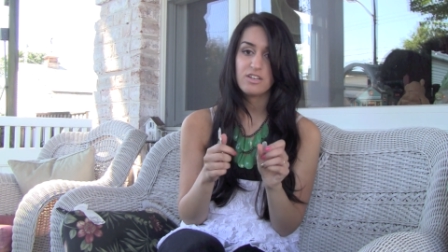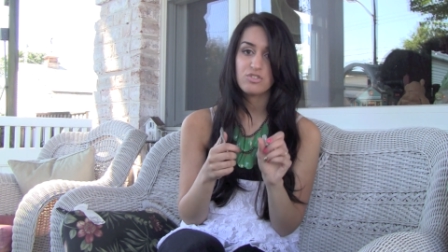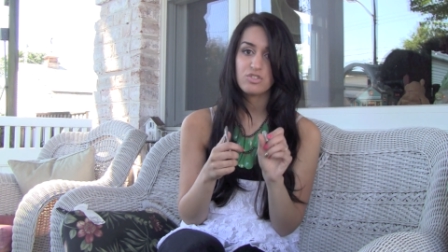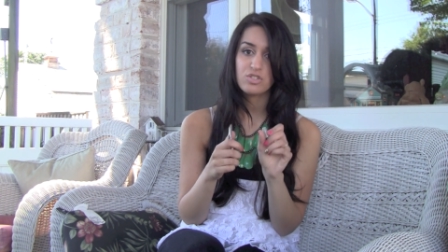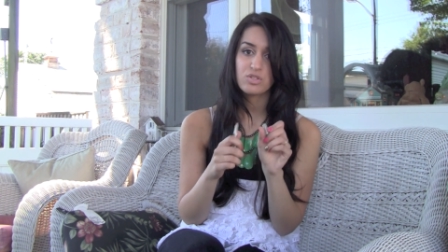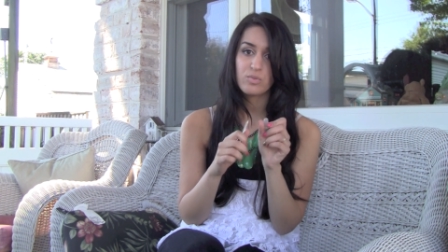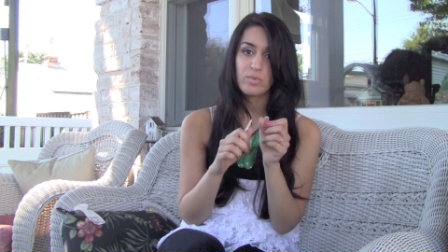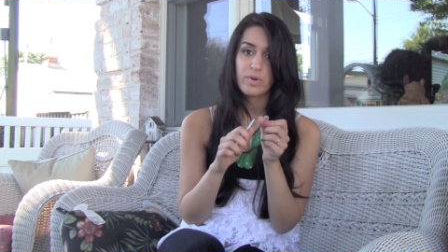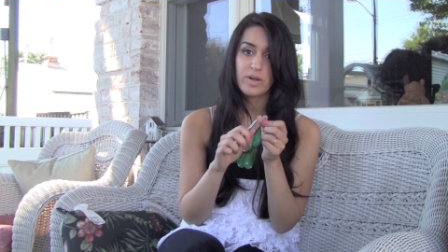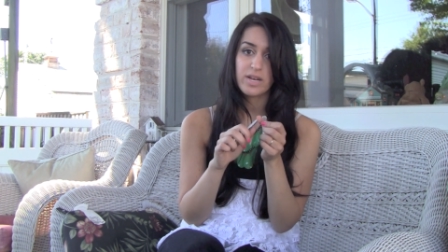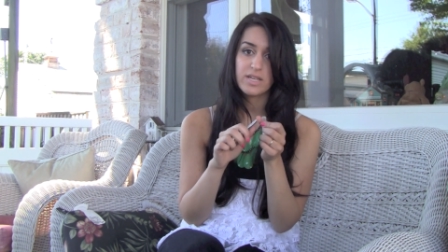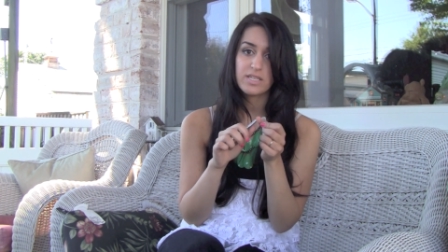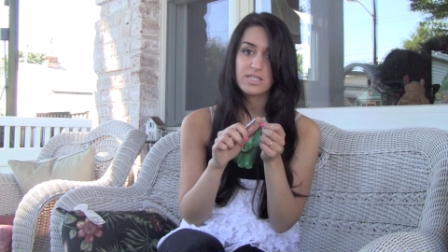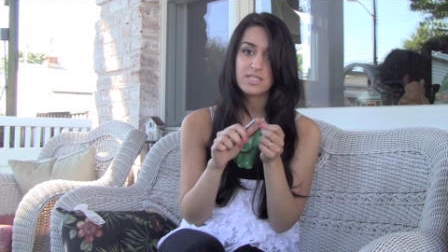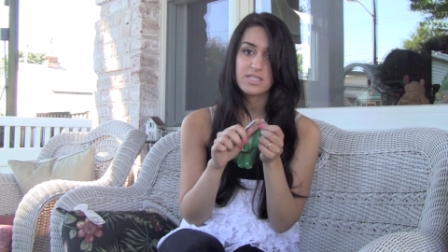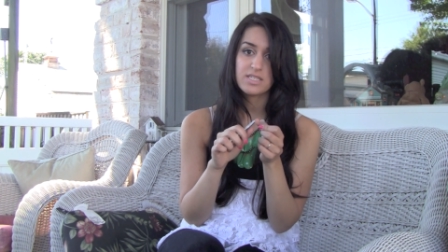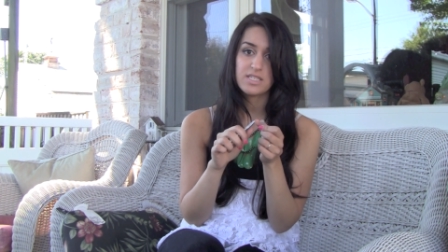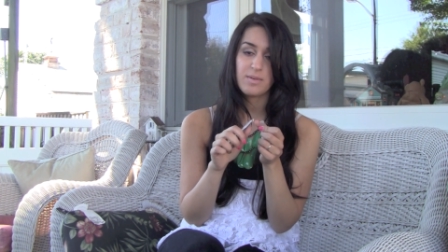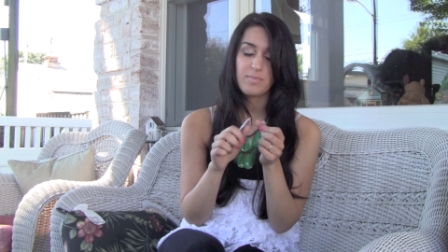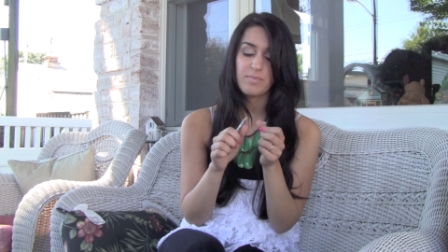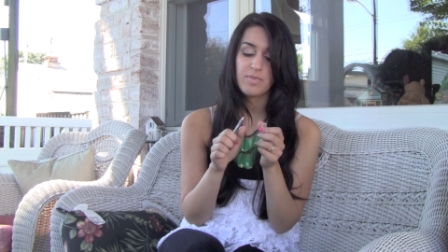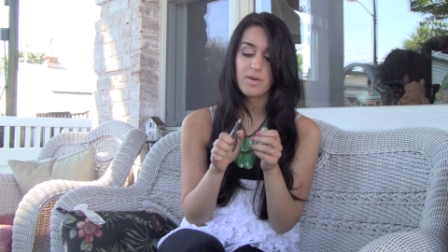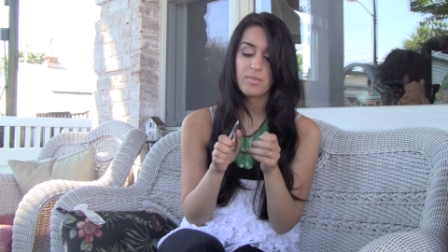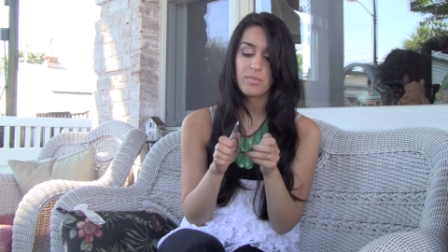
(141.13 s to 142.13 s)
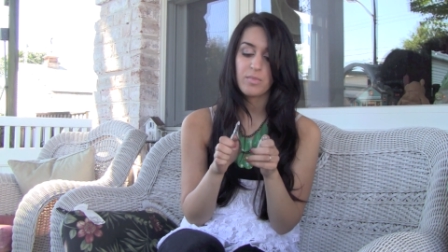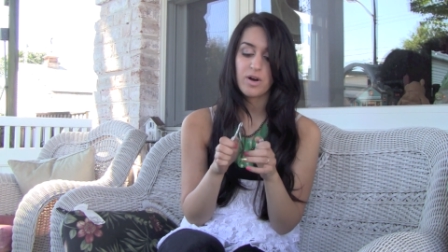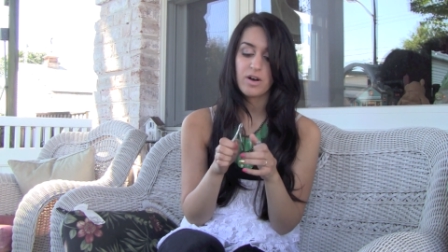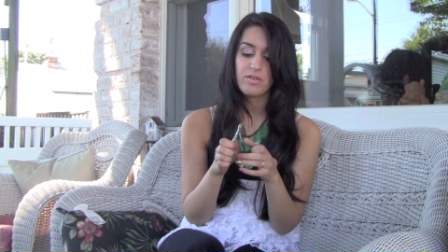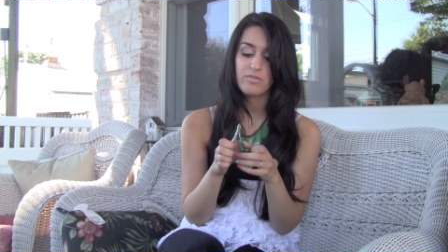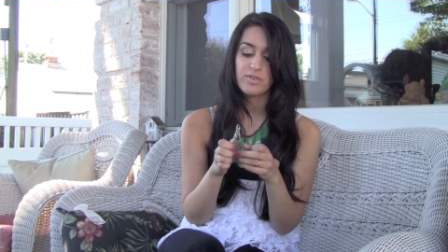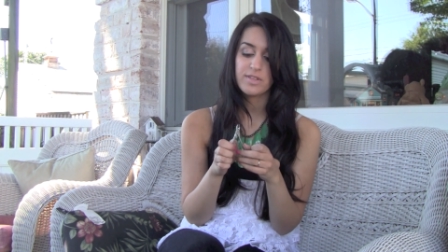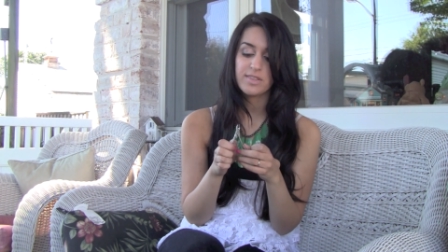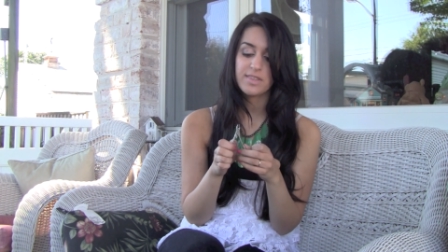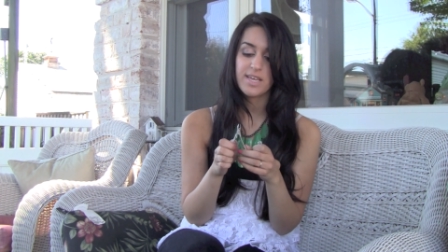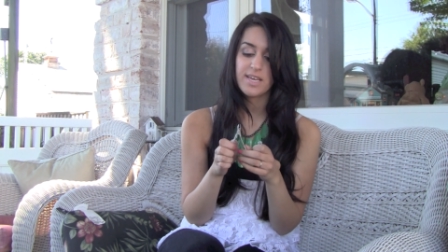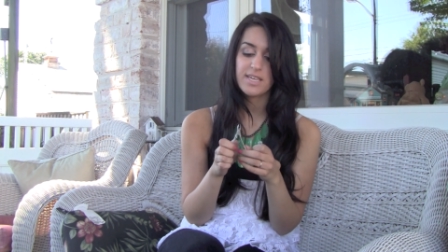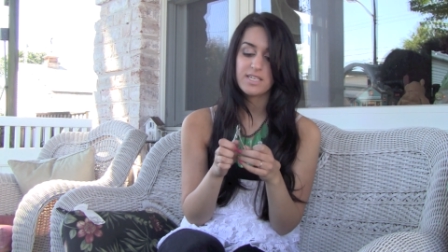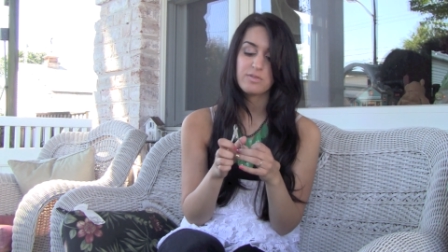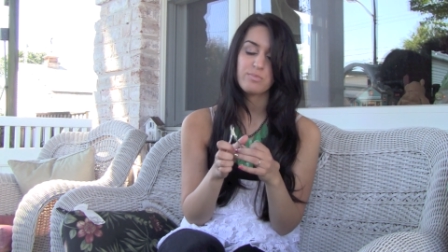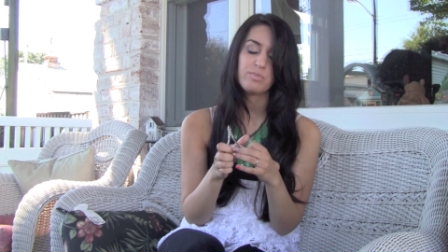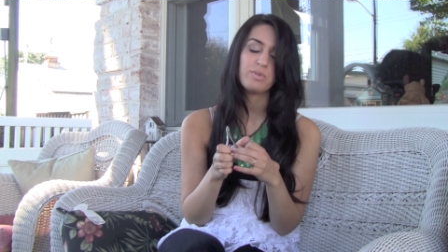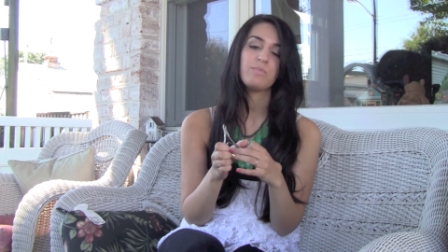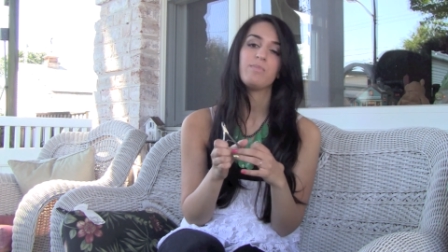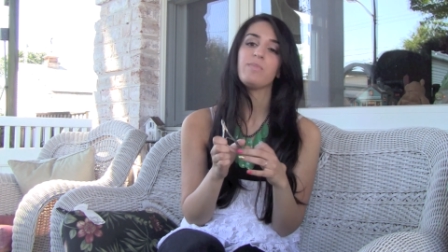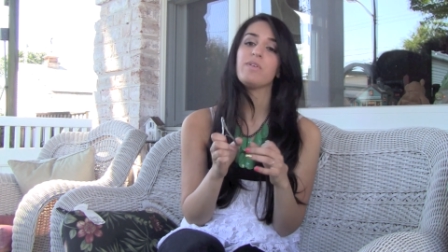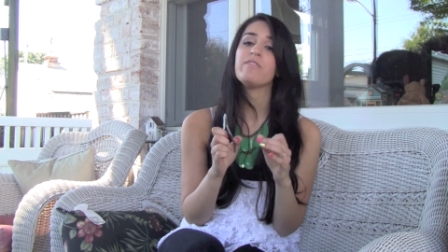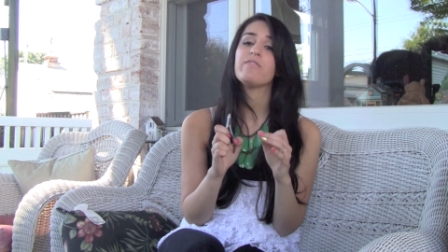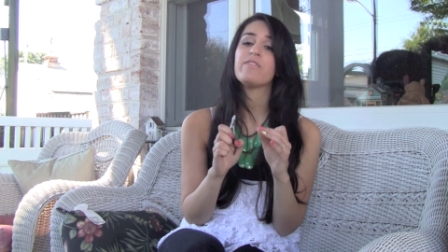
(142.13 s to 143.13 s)
you just want to snip them off with this,
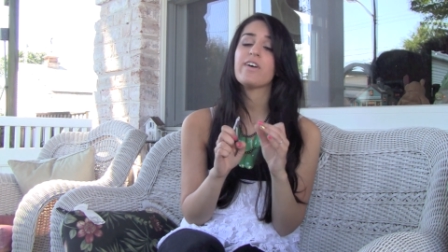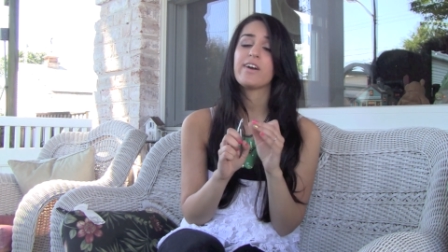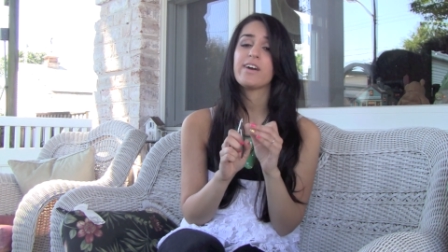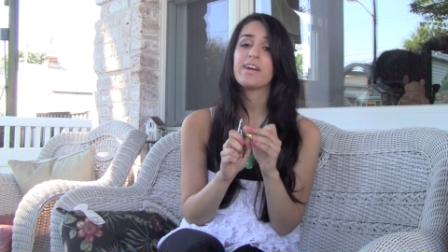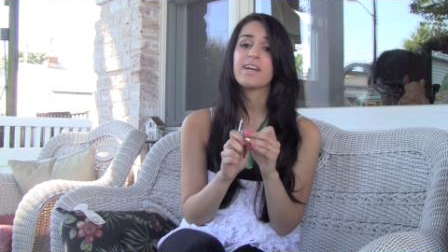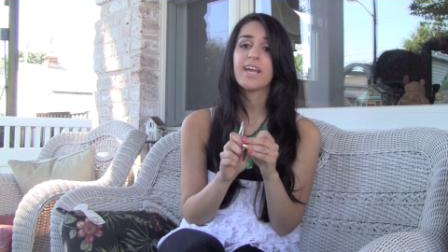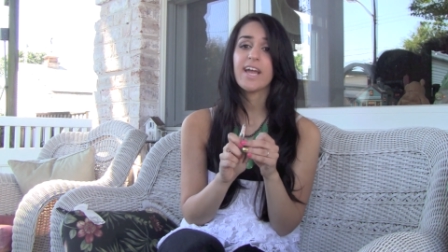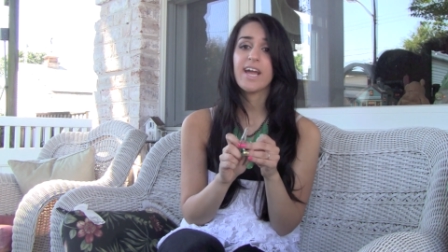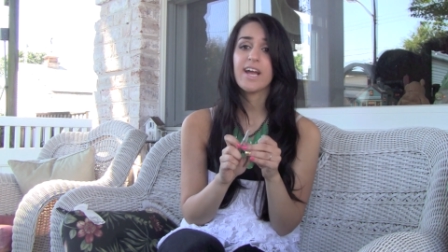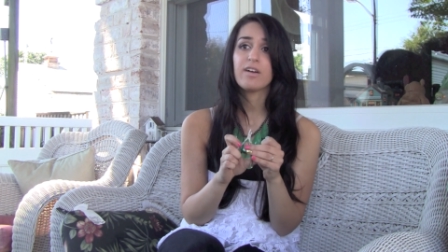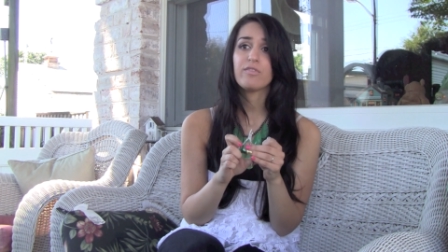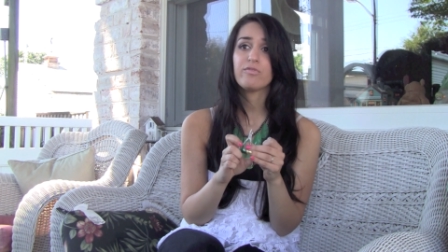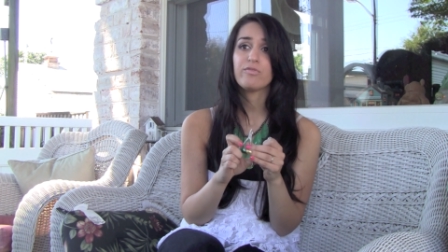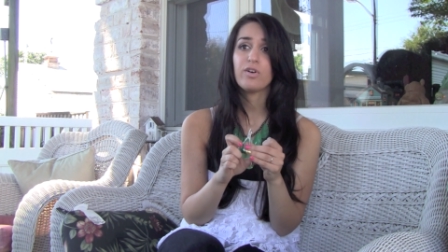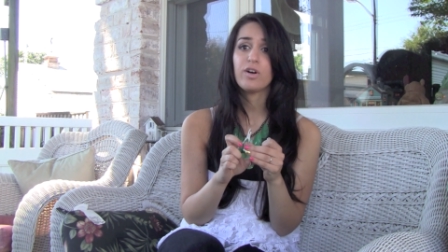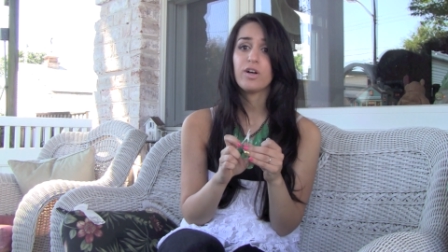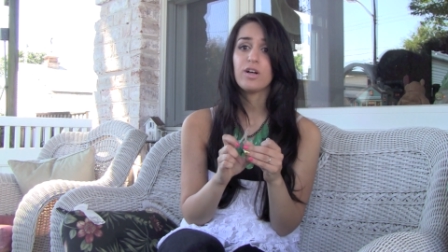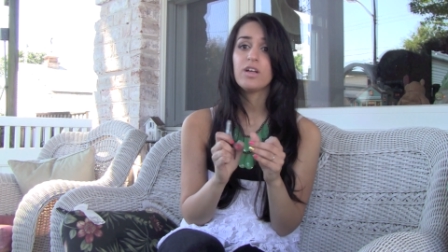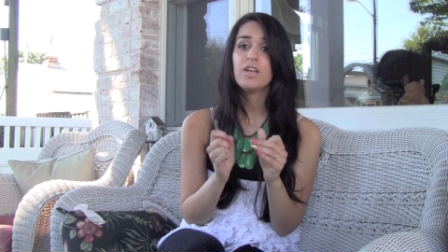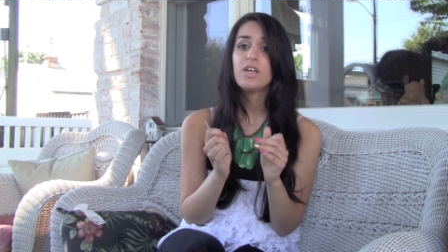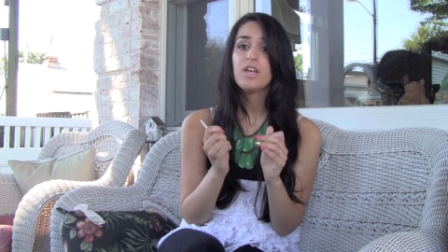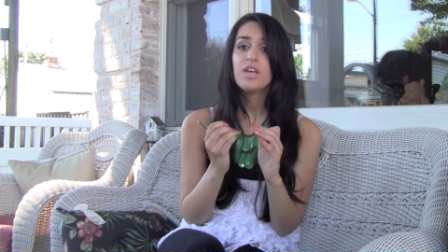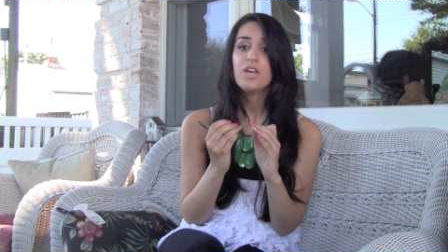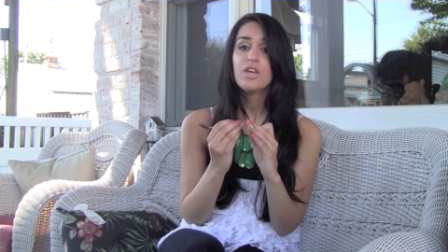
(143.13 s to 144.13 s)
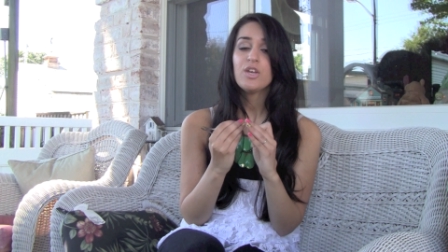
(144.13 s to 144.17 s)
but be very careful.